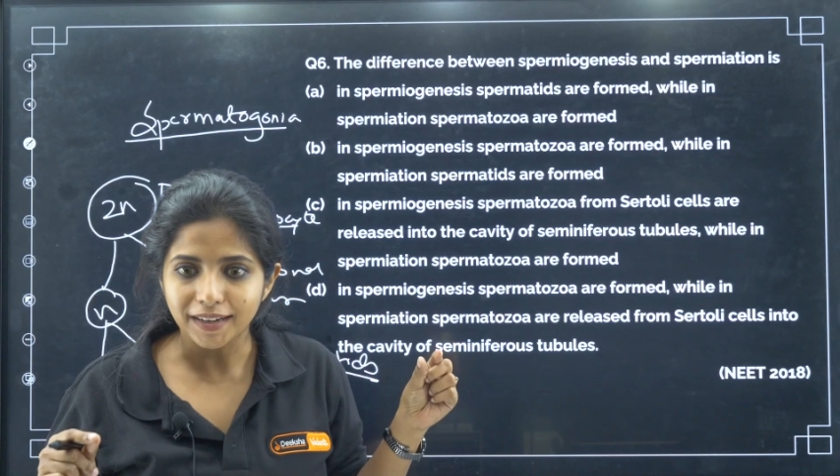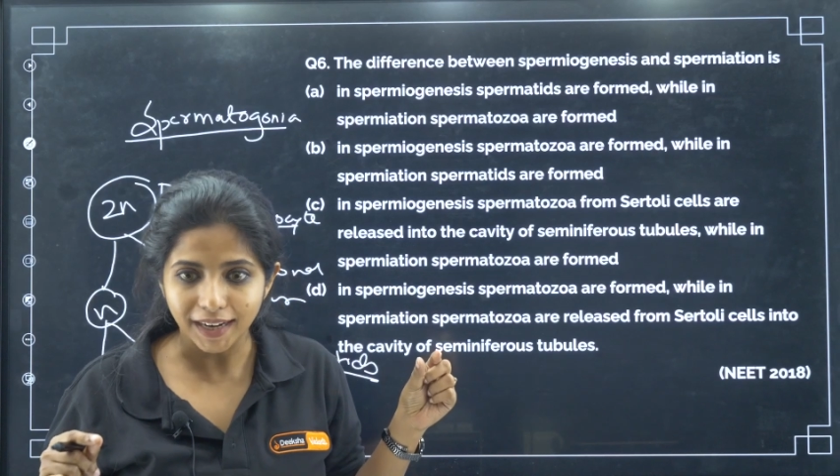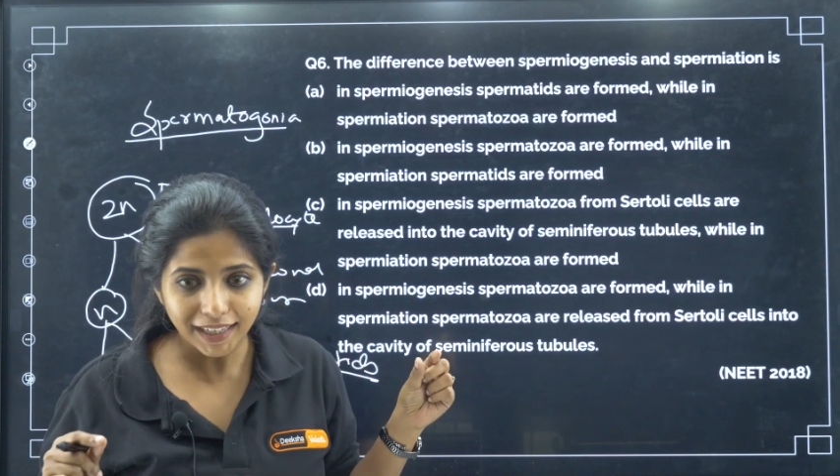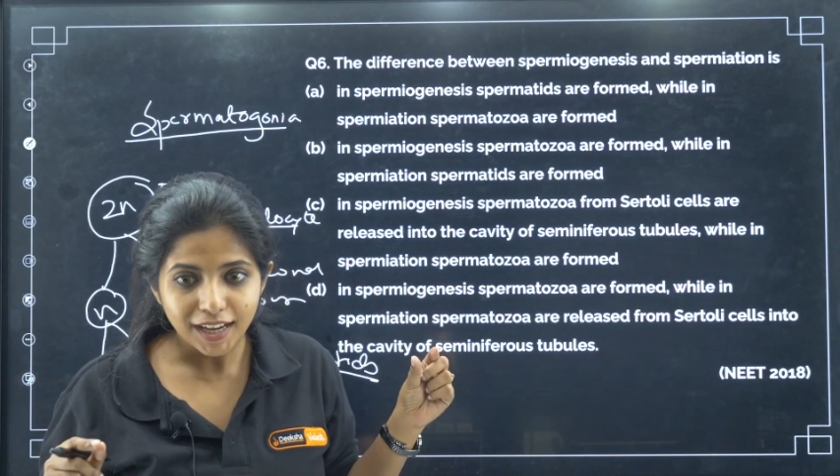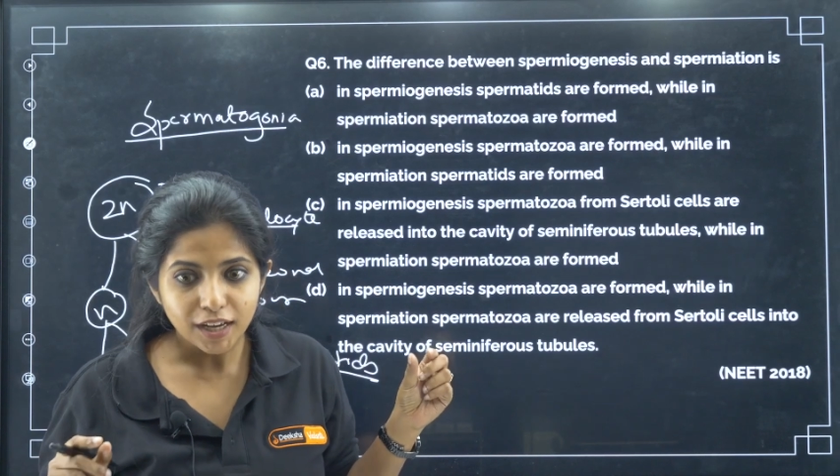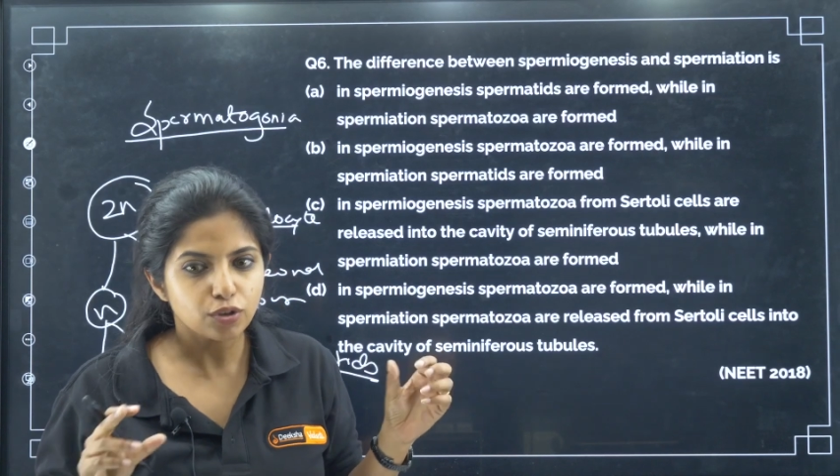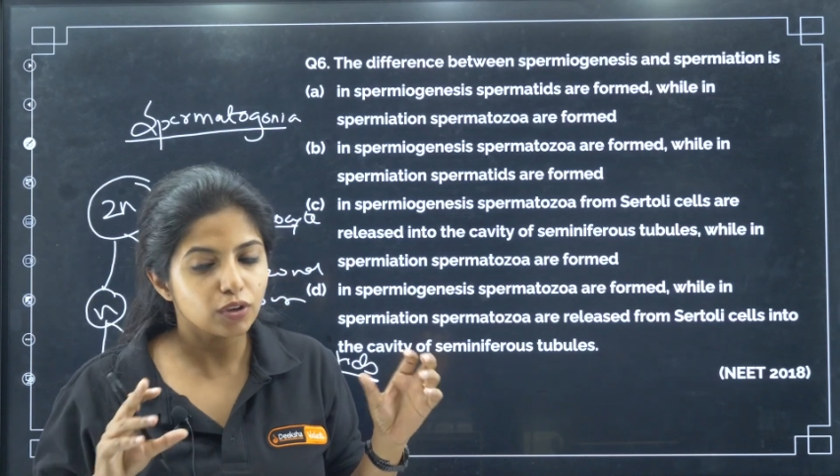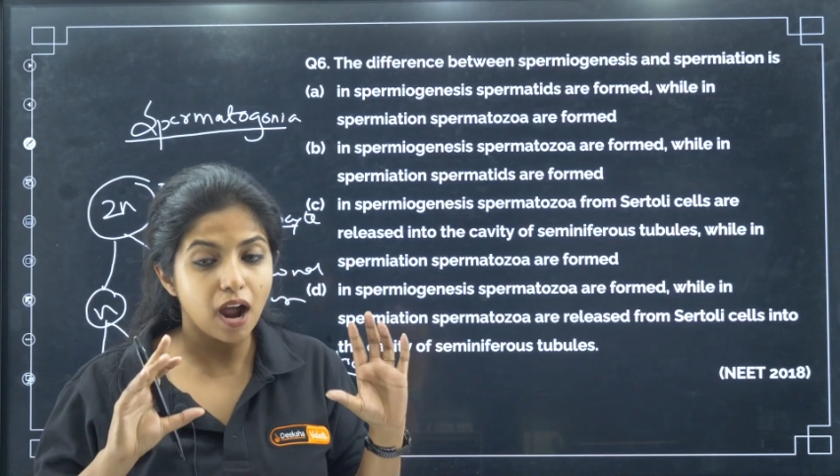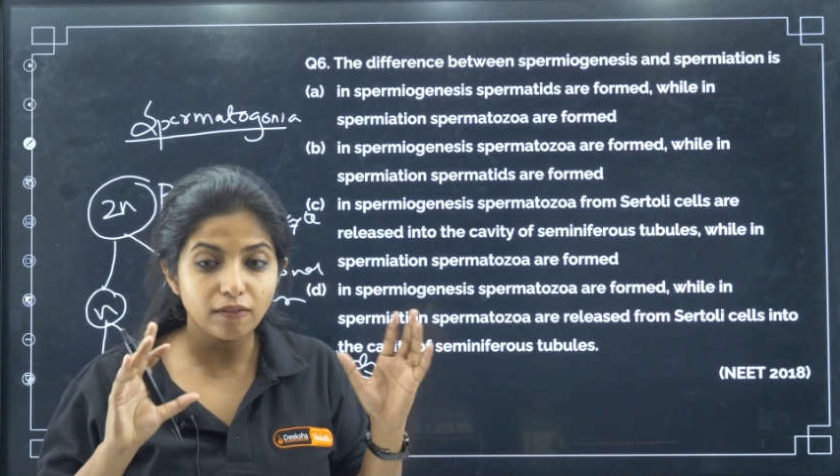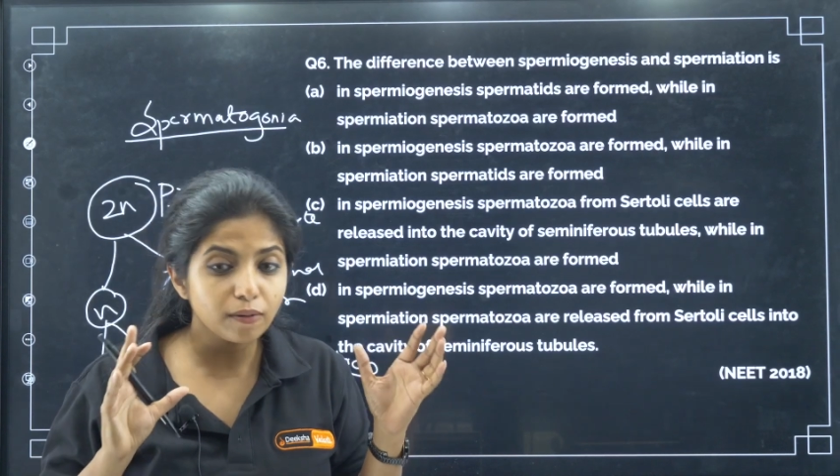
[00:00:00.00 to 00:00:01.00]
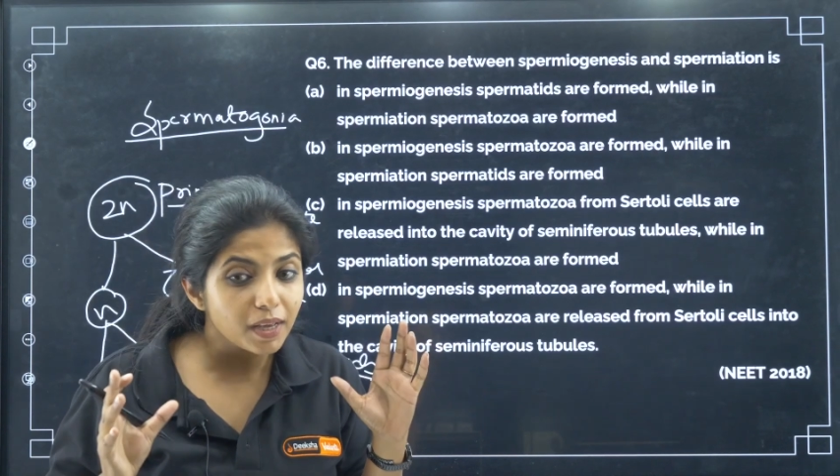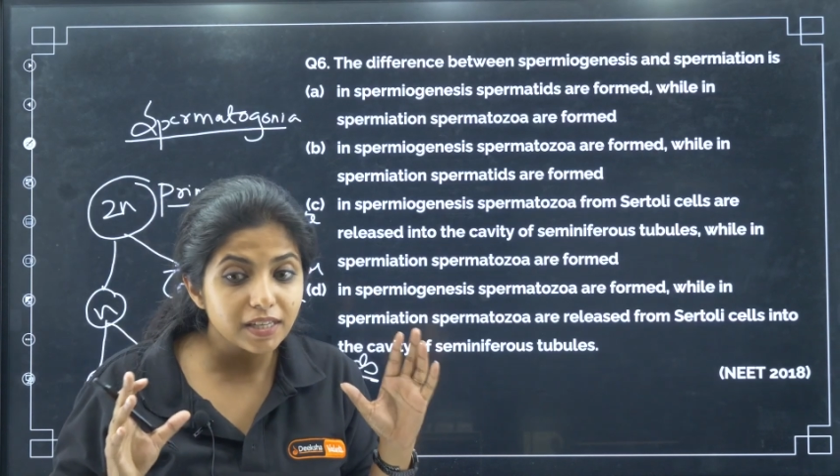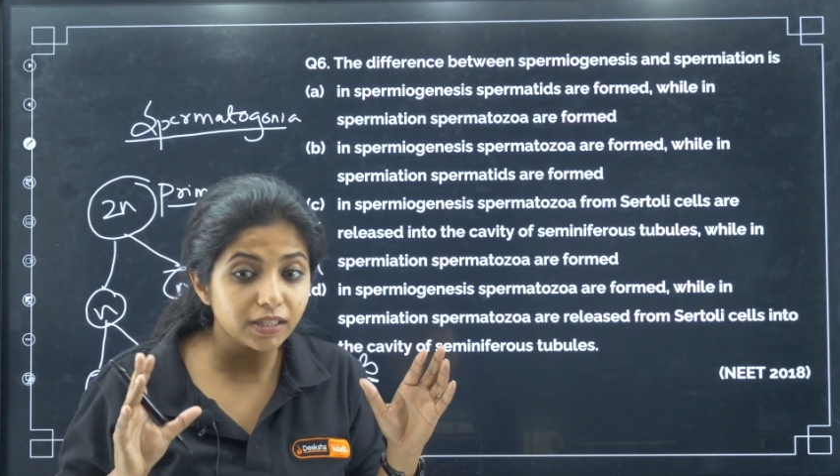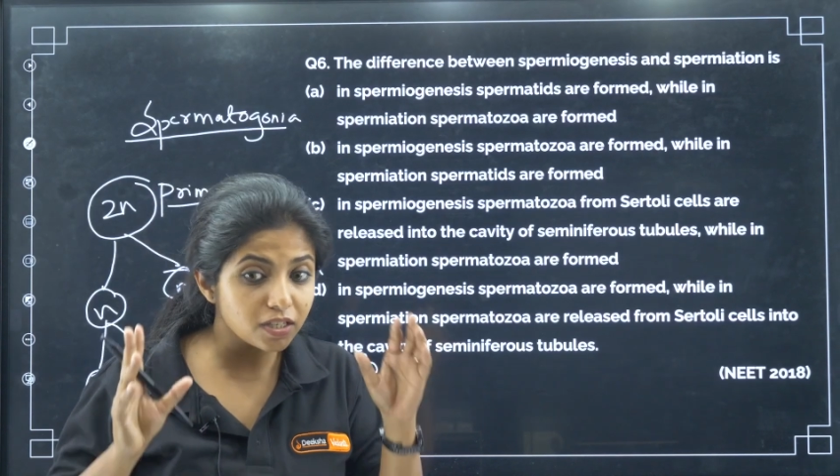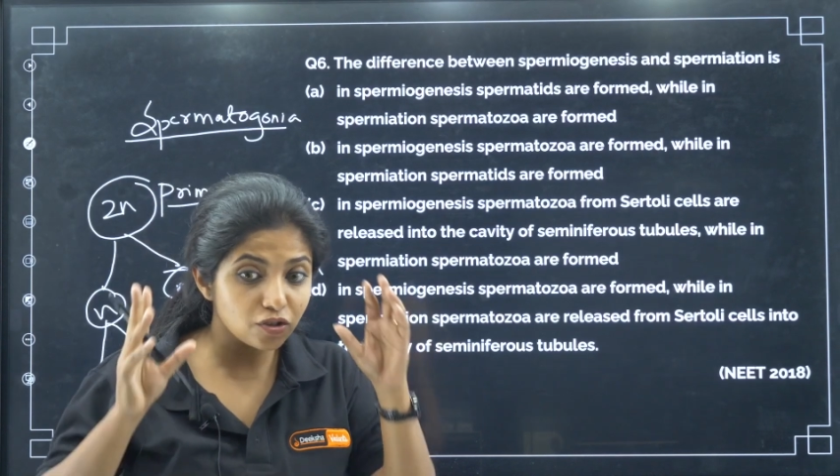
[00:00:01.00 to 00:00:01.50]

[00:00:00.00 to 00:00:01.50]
right? So you have to make certain